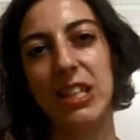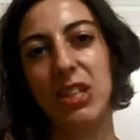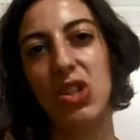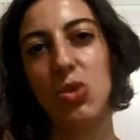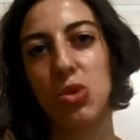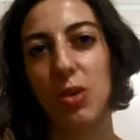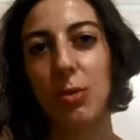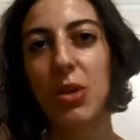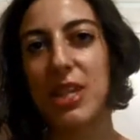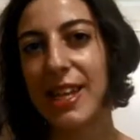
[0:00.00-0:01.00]
usually
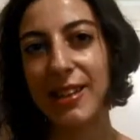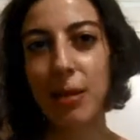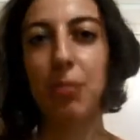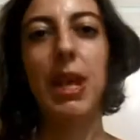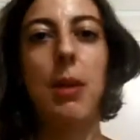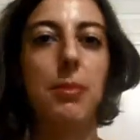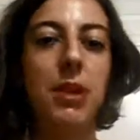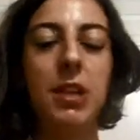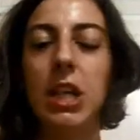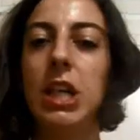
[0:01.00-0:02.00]
because I dip them.
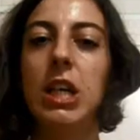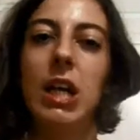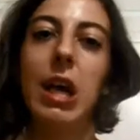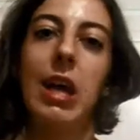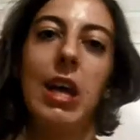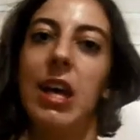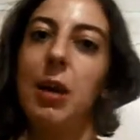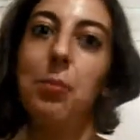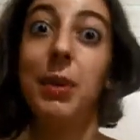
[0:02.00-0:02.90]
But